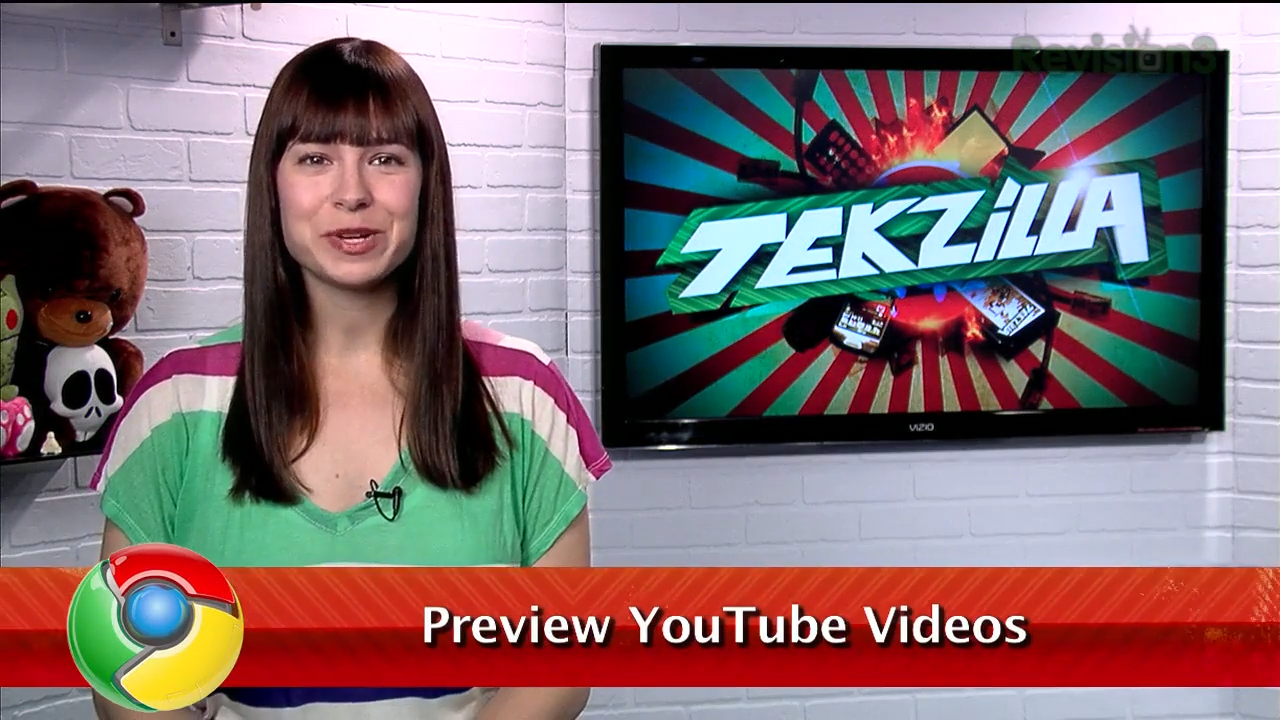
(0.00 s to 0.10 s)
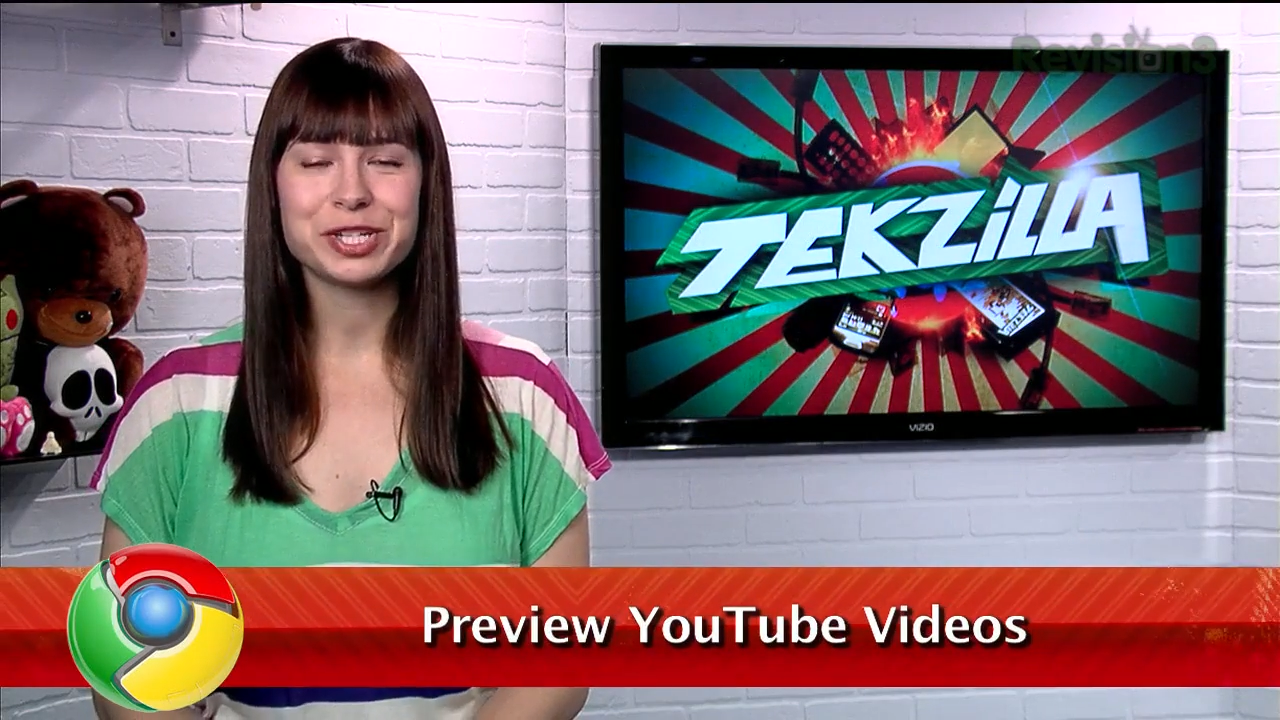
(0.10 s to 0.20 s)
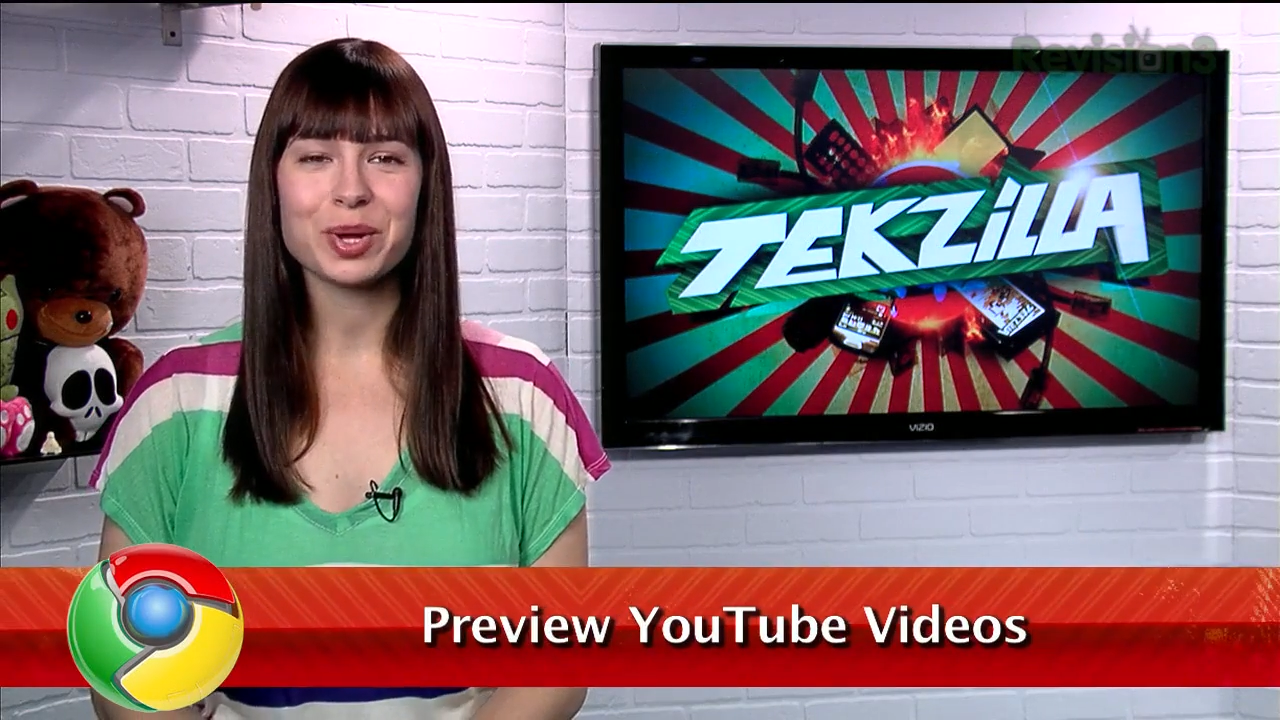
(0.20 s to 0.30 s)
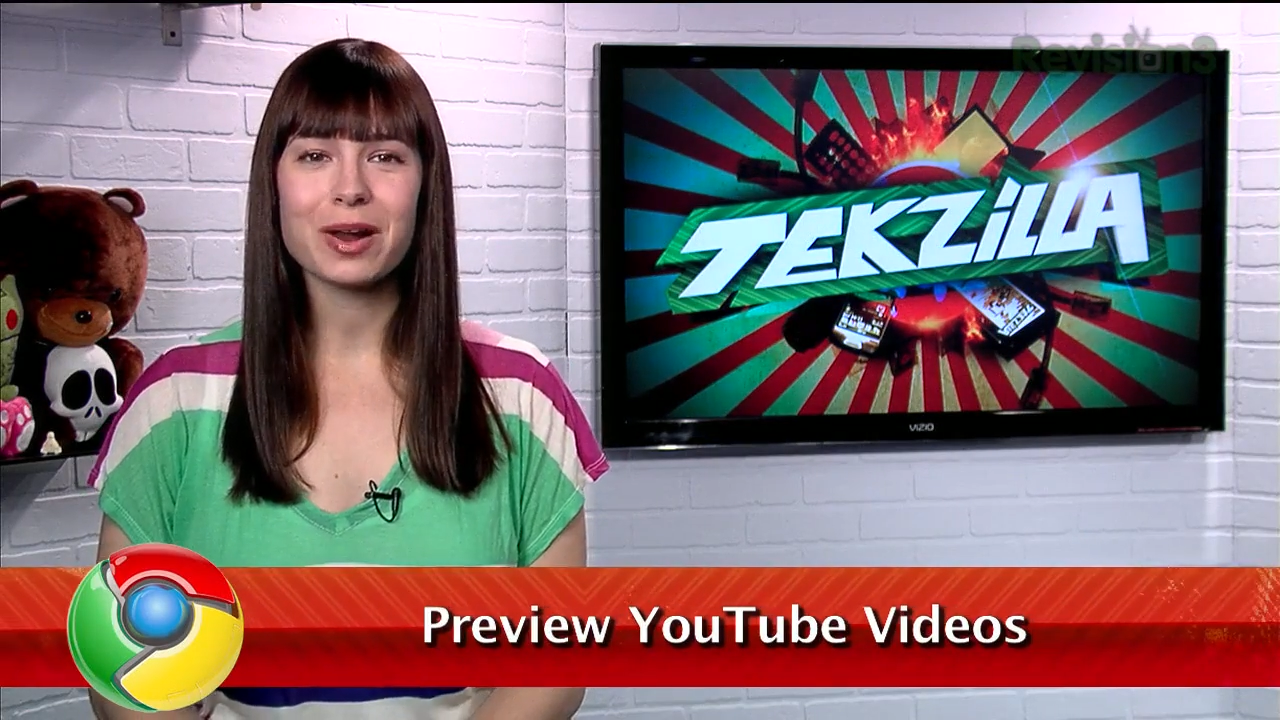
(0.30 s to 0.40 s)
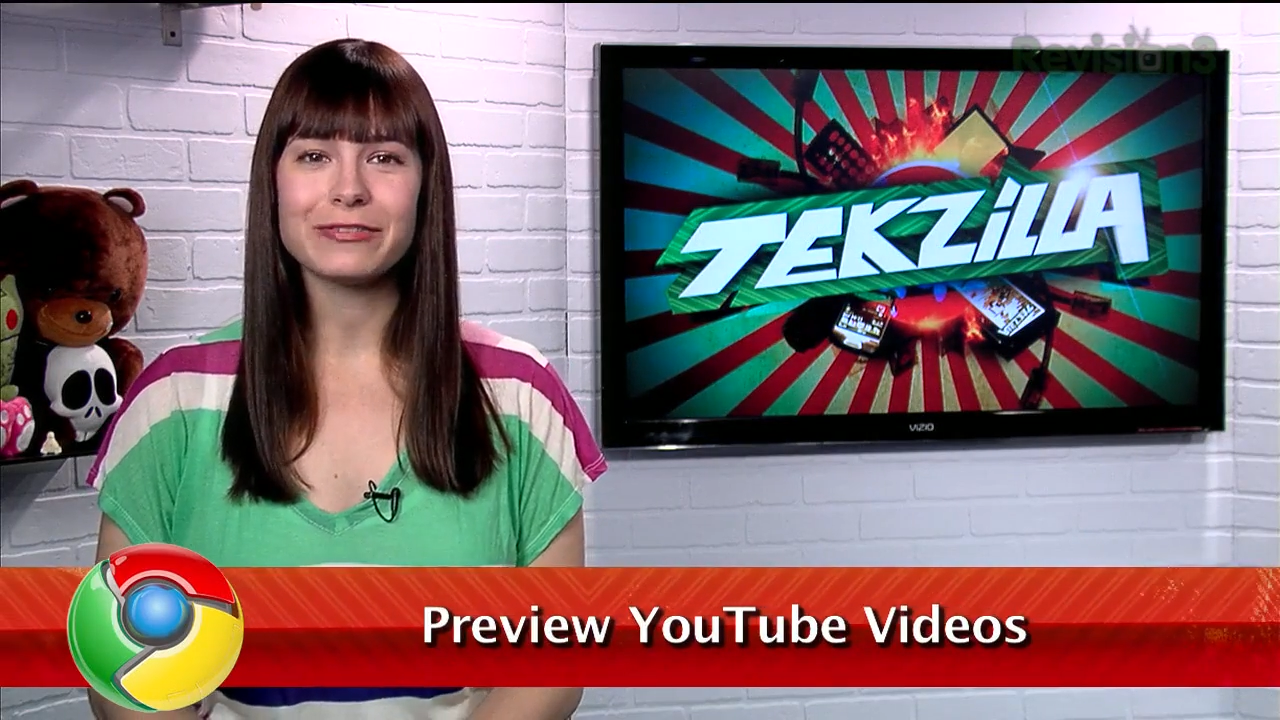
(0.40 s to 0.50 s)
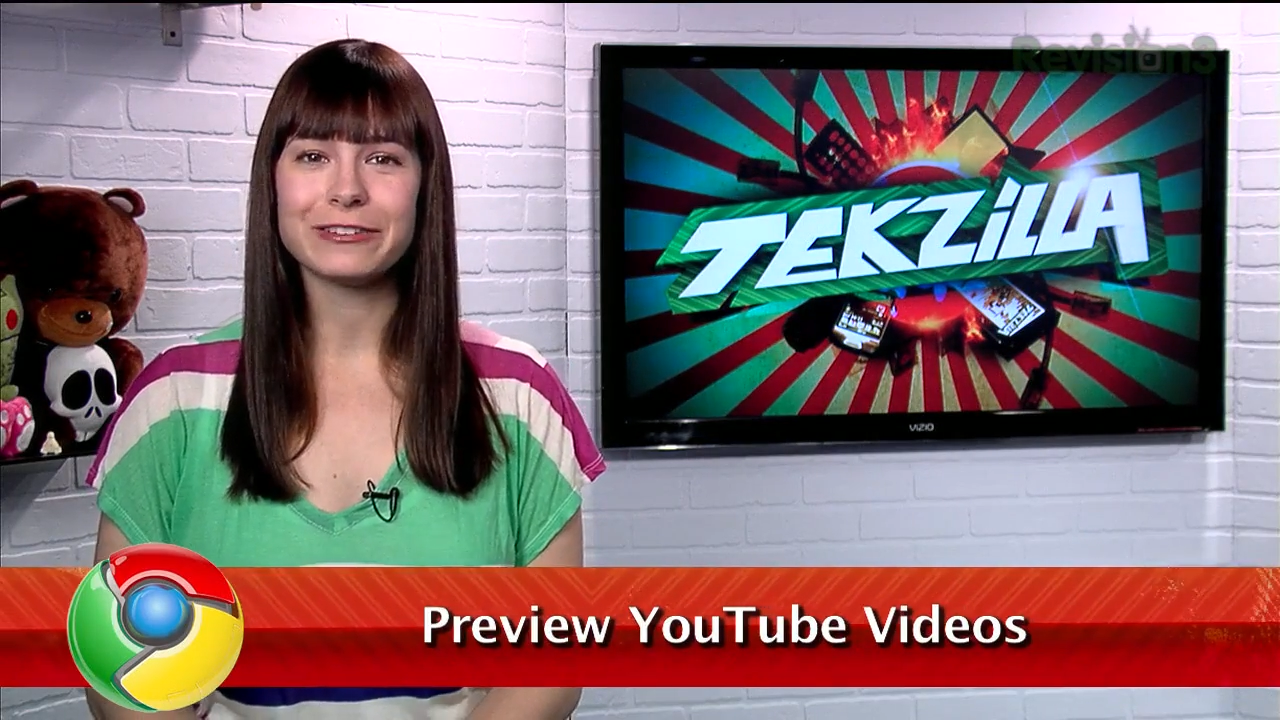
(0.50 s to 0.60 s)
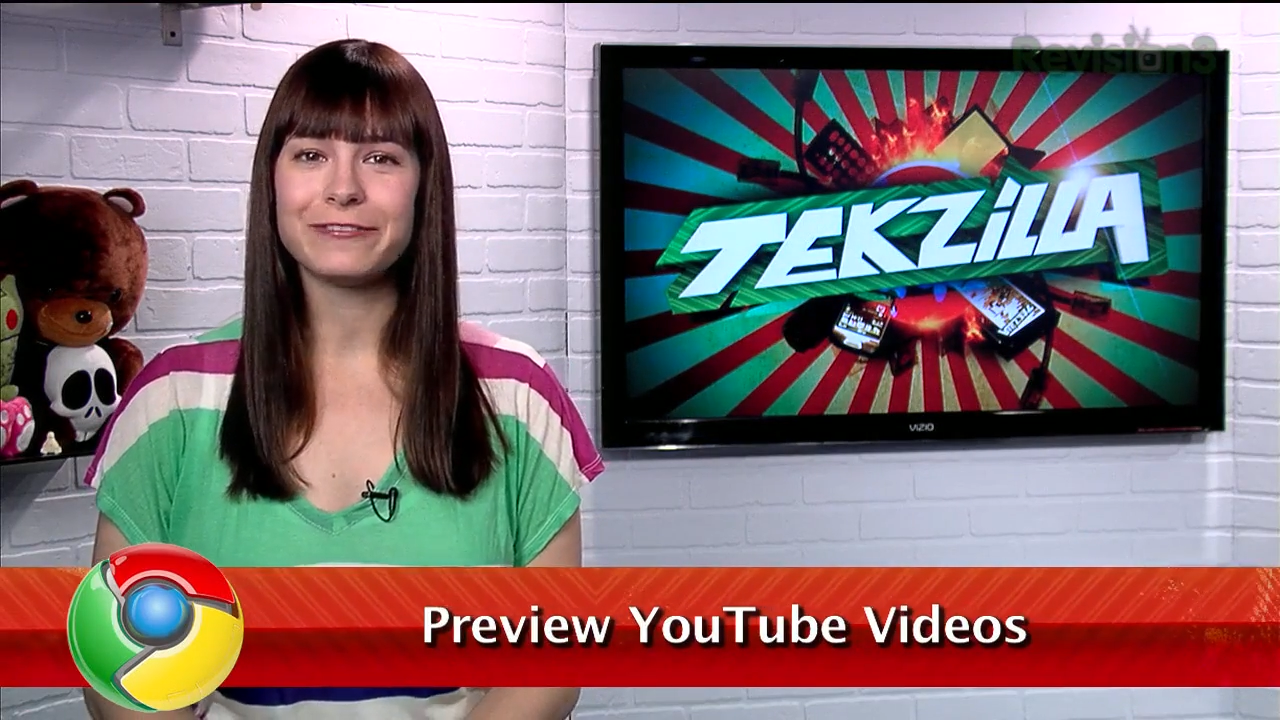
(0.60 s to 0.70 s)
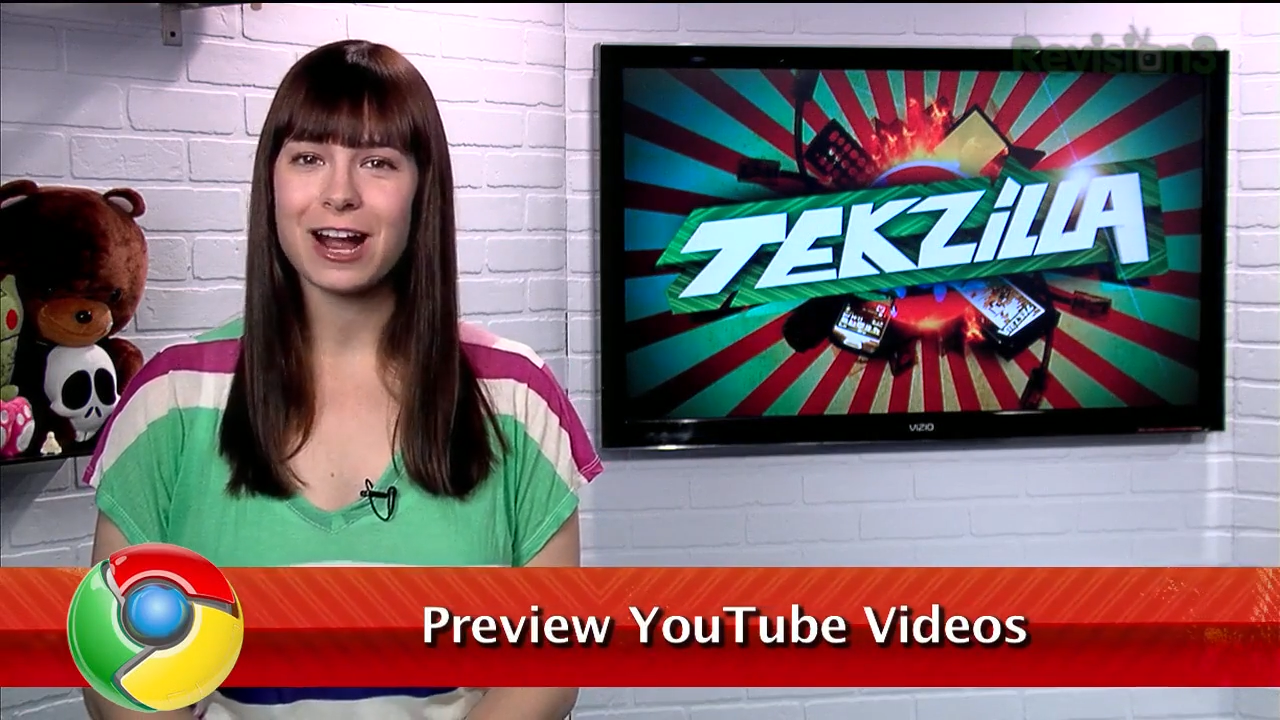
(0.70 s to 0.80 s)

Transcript: we showed off a